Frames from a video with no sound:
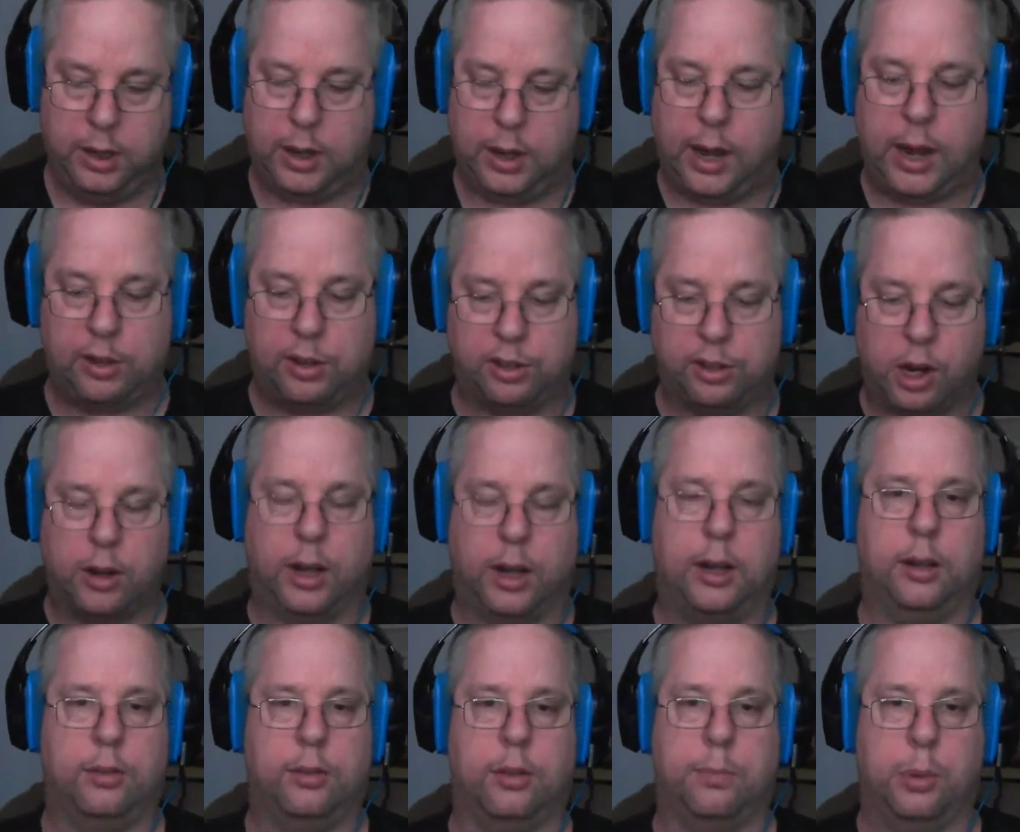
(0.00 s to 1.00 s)
I started out
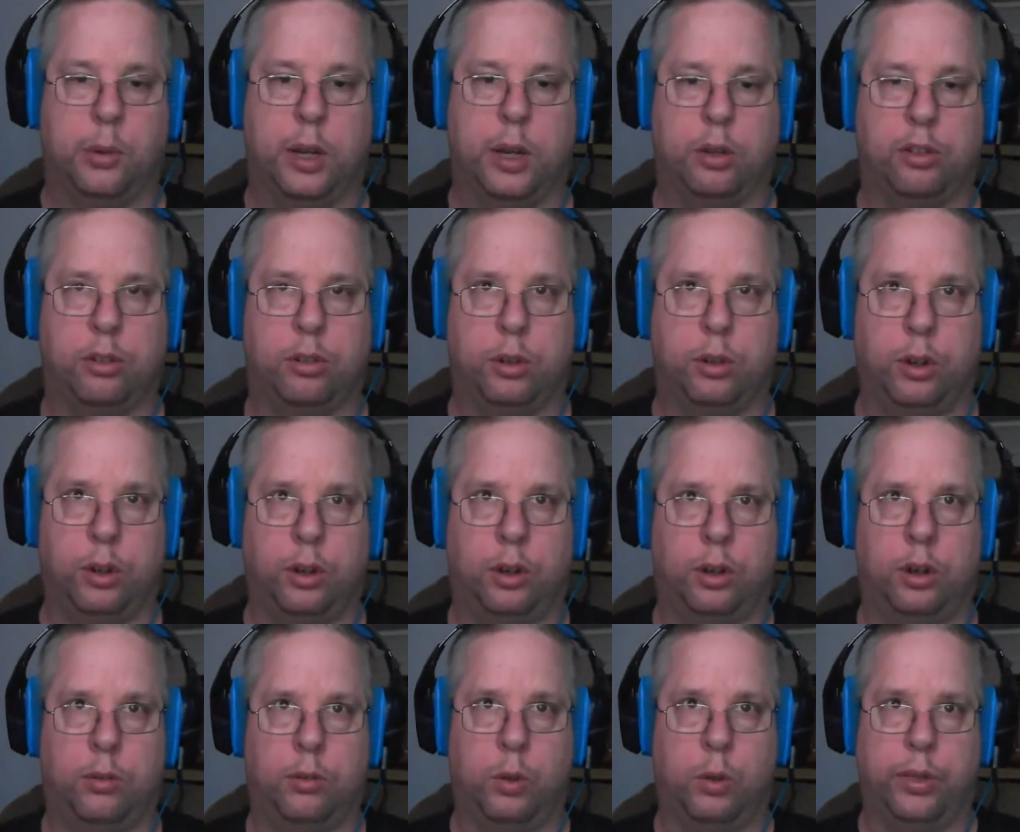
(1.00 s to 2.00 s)
as a point shooter
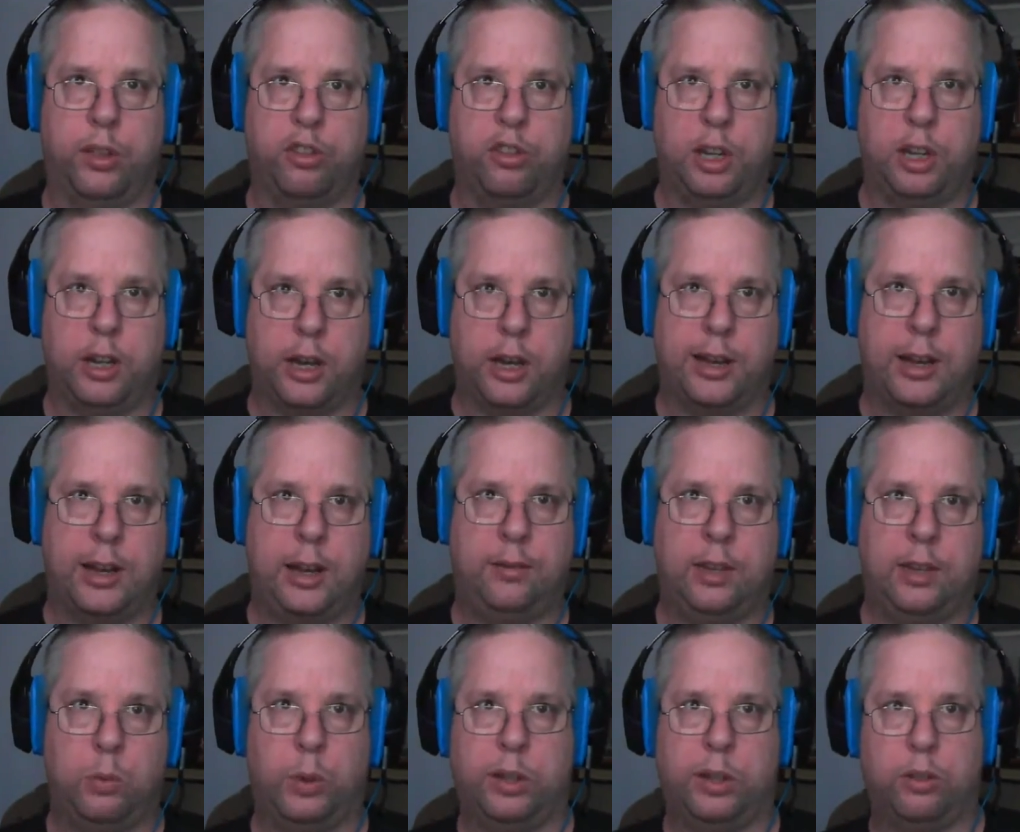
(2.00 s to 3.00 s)
with the G9,
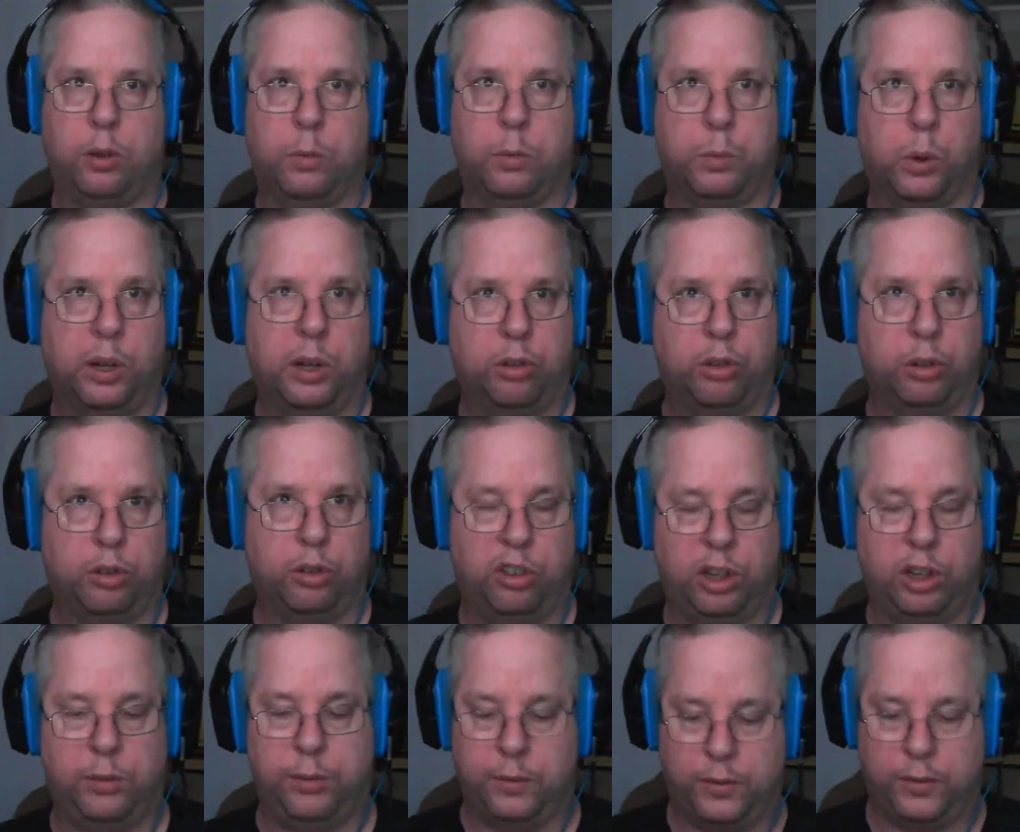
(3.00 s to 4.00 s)
then went to a point shoot
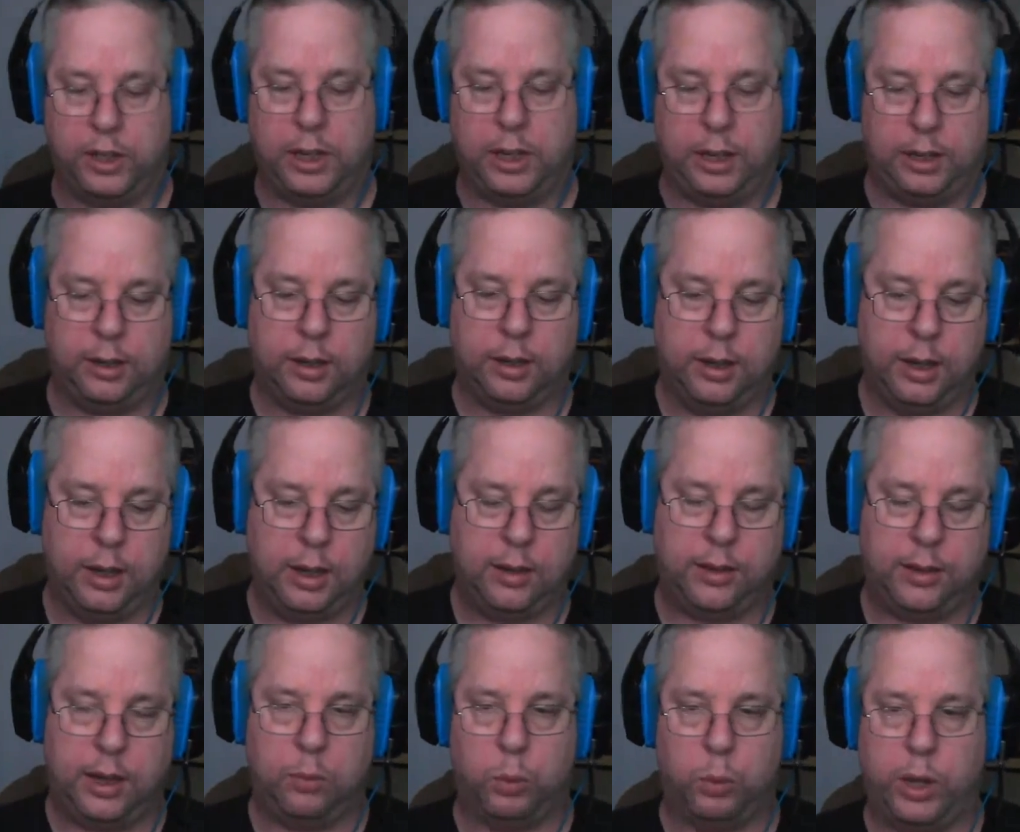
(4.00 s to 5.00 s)
G15,
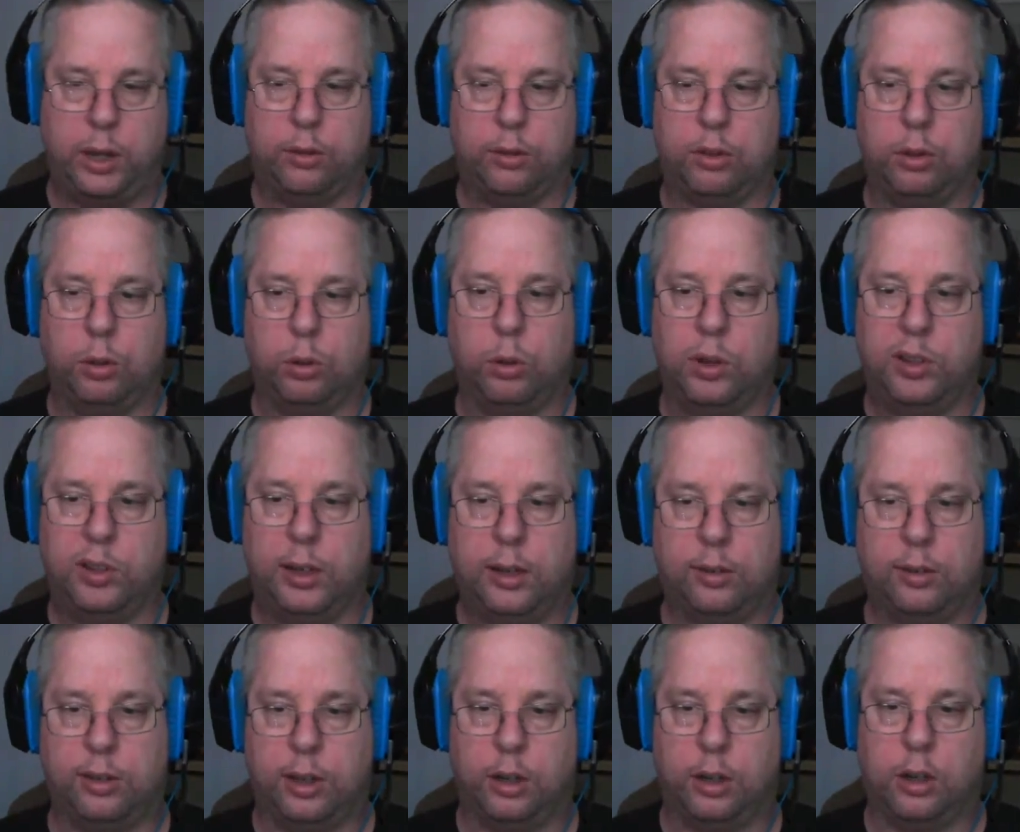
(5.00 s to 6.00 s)
then went to a
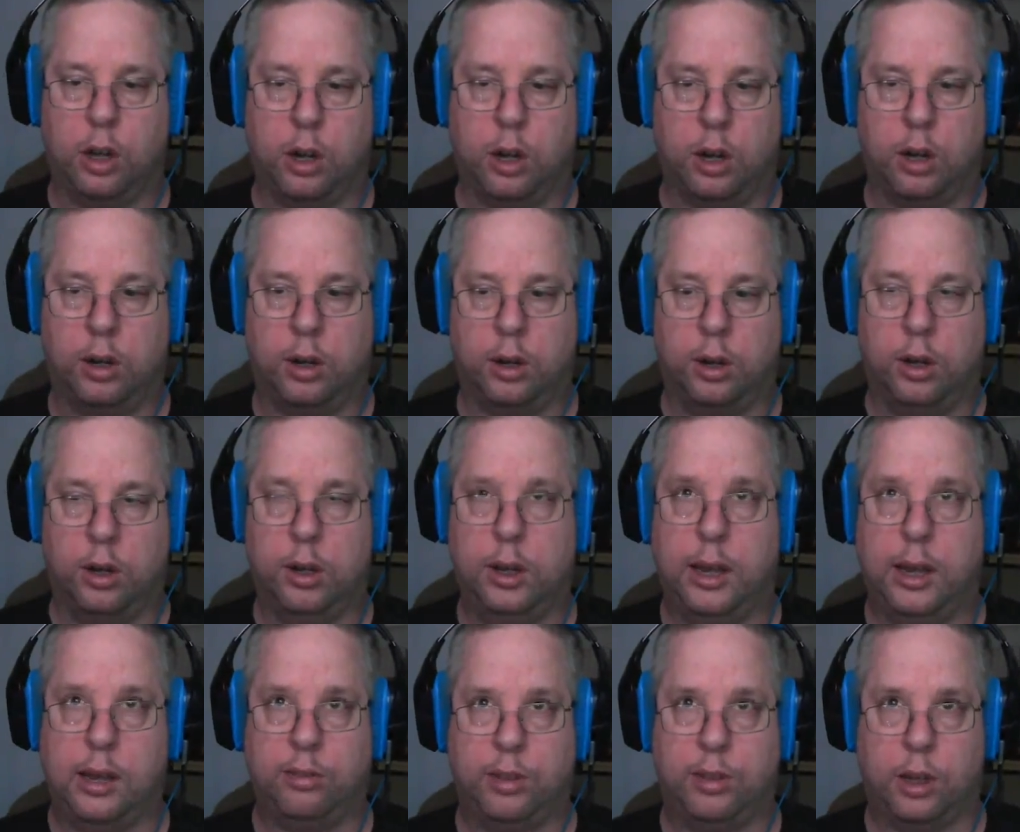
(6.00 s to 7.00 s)
DSLR
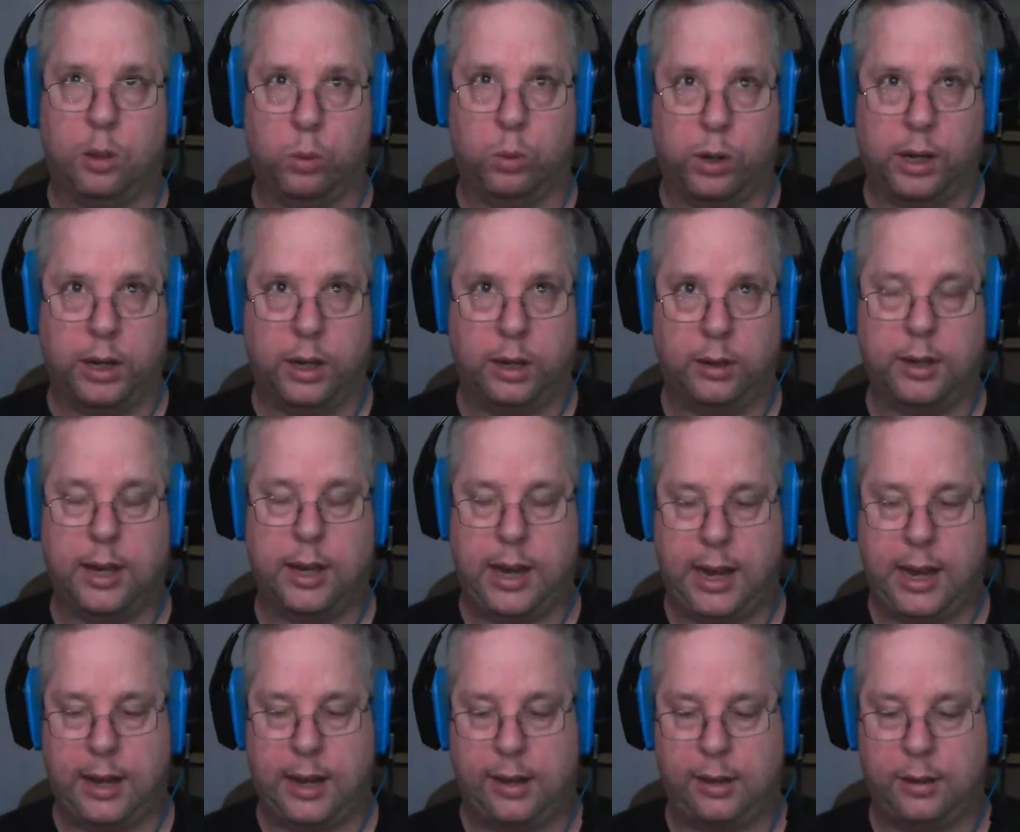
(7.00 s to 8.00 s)
SL1
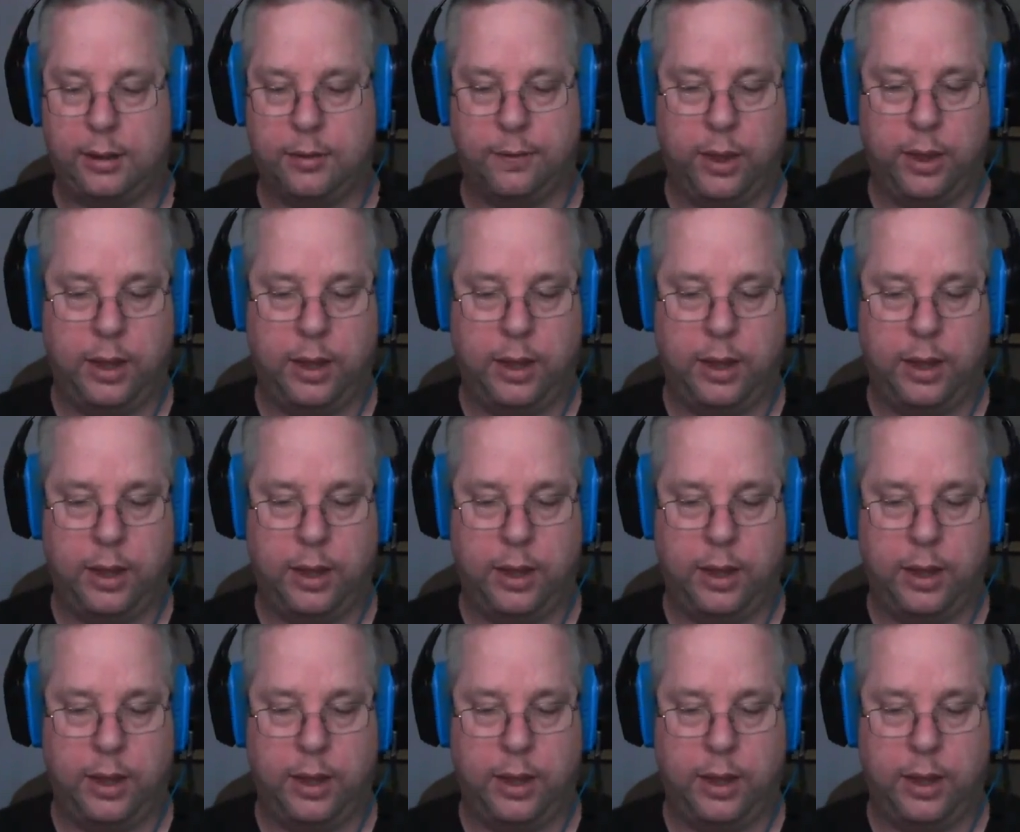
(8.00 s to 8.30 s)
Canon,